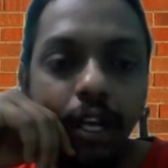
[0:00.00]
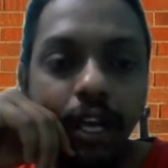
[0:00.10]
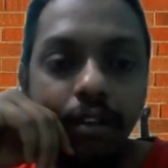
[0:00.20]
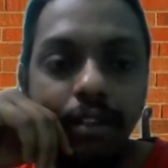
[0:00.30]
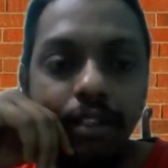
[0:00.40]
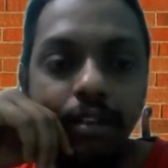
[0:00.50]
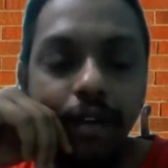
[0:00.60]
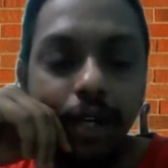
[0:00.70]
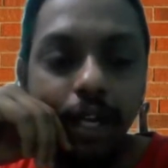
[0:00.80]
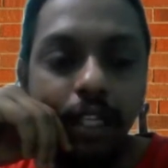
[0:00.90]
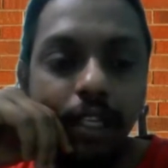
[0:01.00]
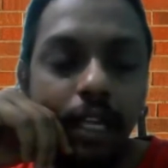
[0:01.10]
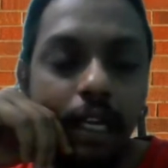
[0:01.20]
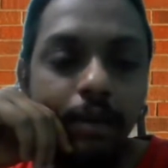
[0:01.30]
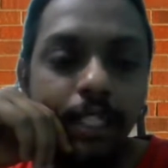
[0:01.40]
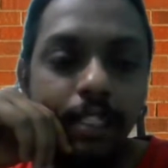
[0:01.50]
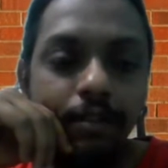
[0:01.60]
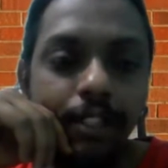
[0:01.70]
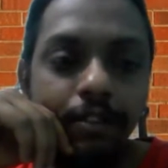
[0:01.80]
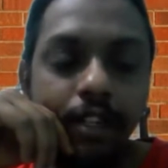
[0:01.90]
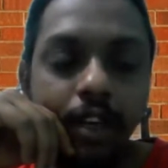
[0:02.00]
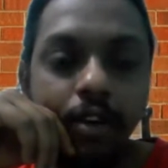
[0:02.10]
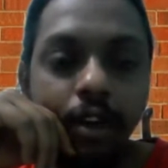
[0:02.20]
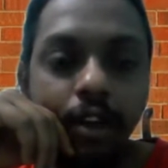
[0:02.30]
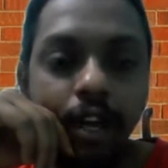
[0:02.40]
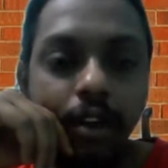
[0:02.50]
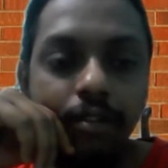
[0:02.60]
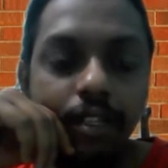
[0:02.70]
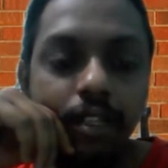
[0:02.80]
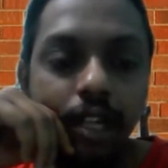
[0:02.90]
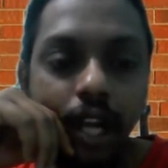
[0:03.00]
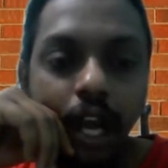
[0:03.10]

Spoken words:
to cover, what are the databases which we are going to cover,